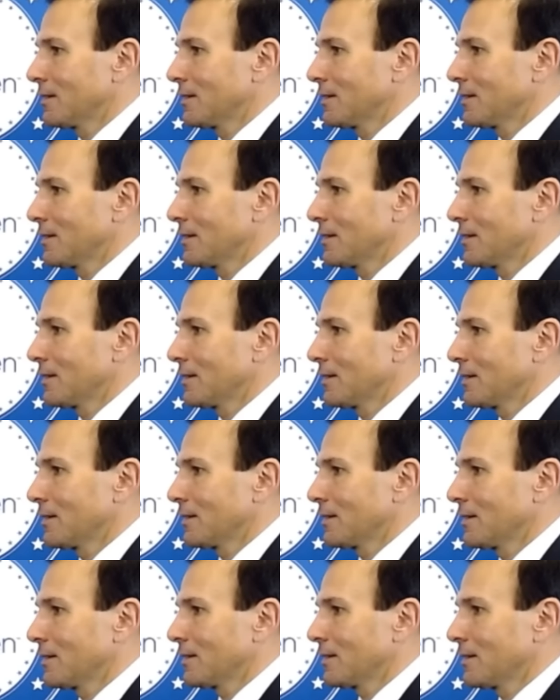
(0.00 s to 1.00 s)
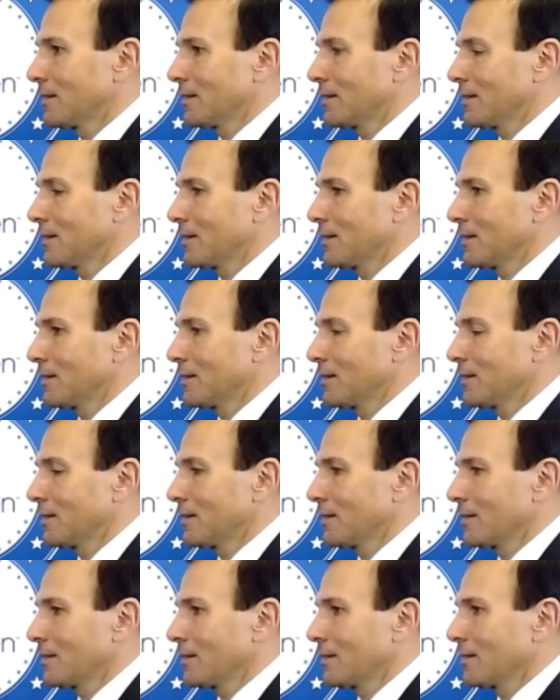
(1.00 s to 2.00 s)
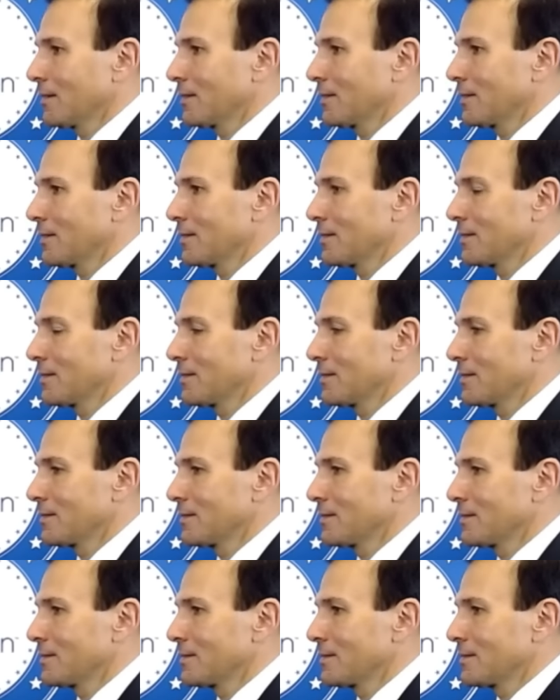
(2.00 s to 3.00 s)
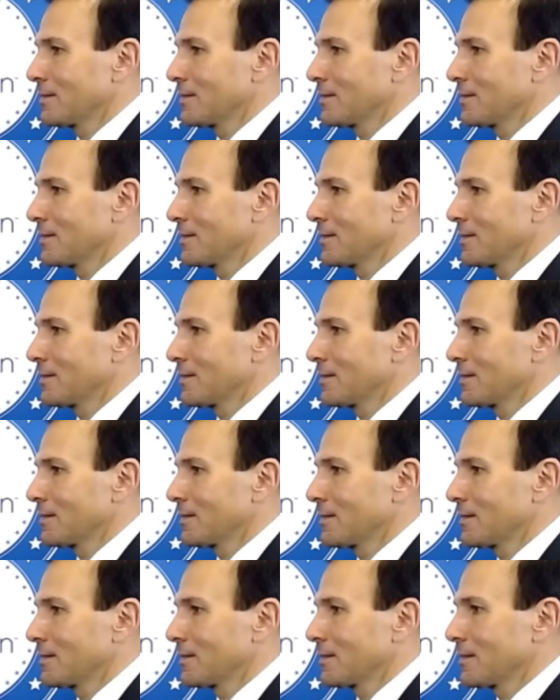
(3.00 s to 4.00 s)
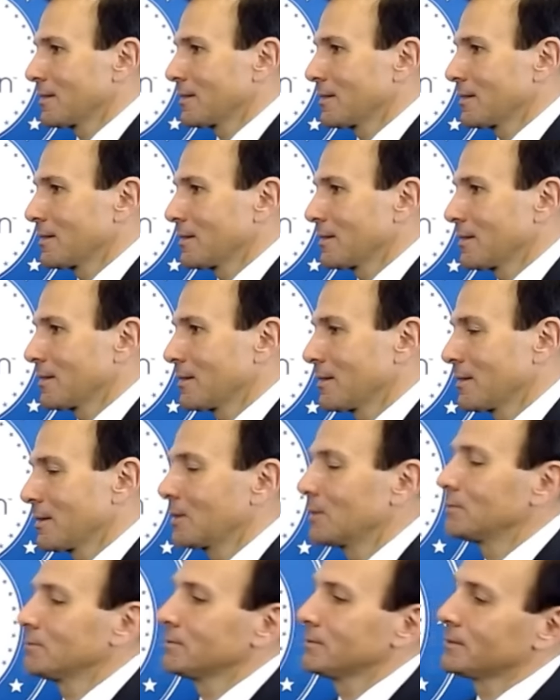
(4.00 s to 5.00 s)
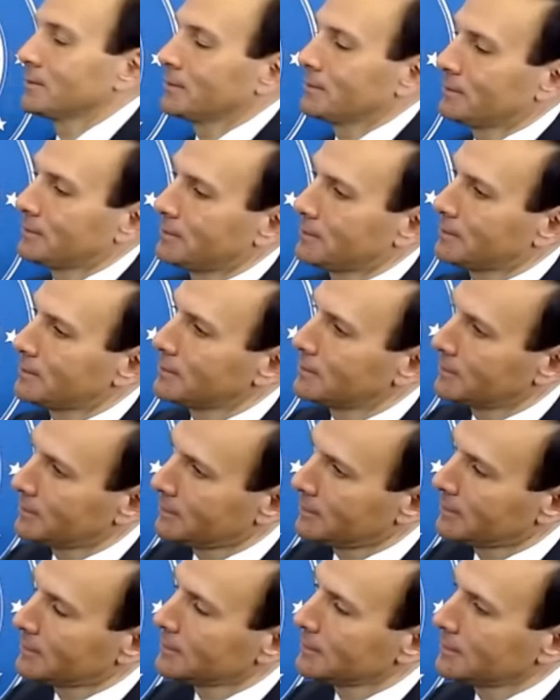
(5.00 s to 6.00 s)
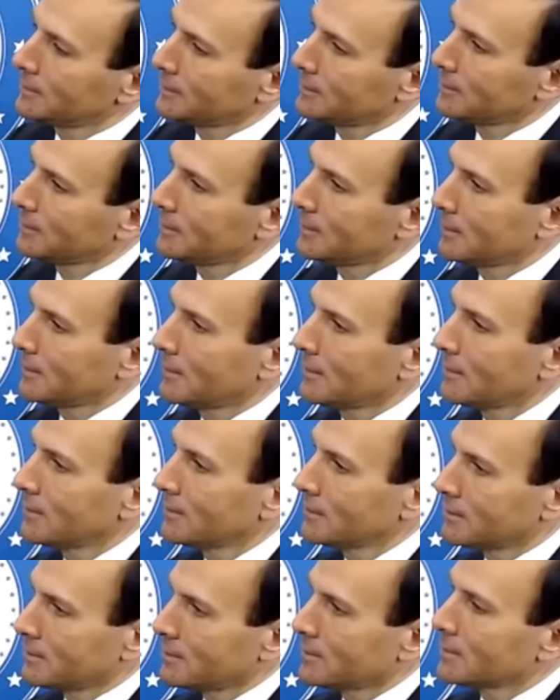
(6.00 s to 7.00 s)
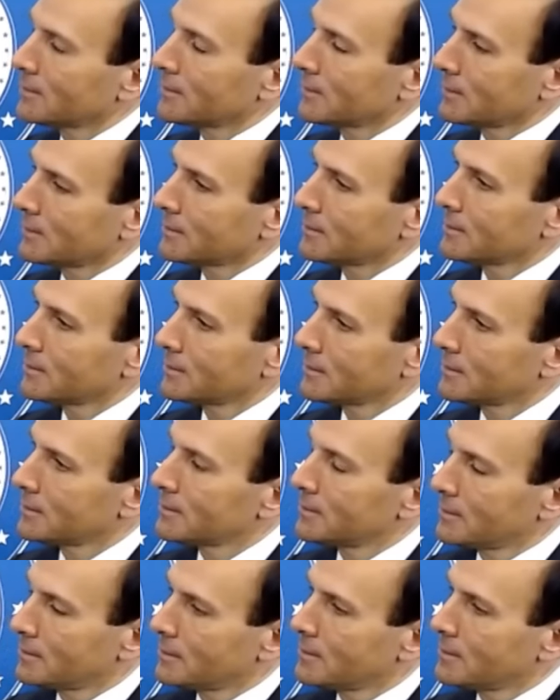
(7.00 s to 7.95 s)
(not speaking)